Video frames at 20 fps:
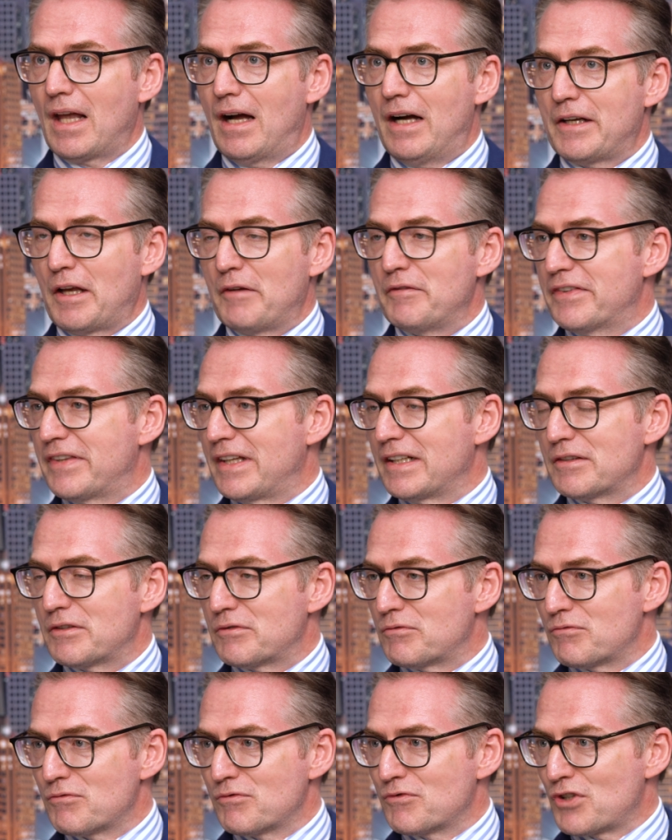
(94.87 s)
I don't think
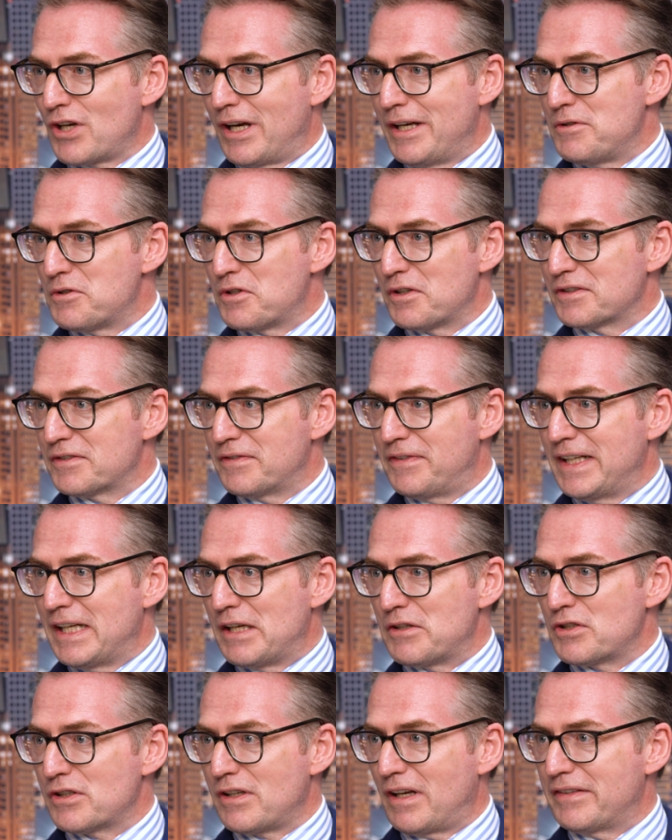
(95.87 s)
change has
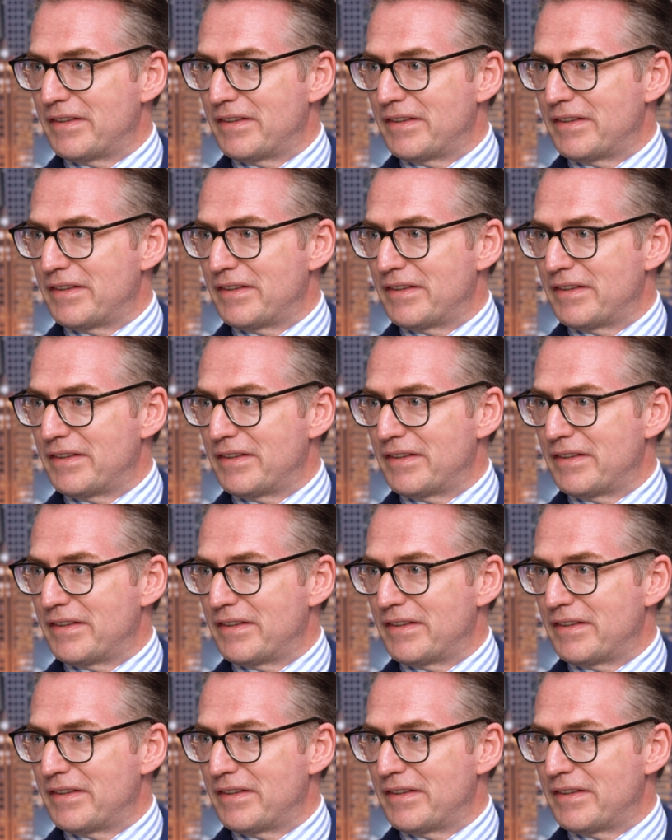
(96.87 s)
finished.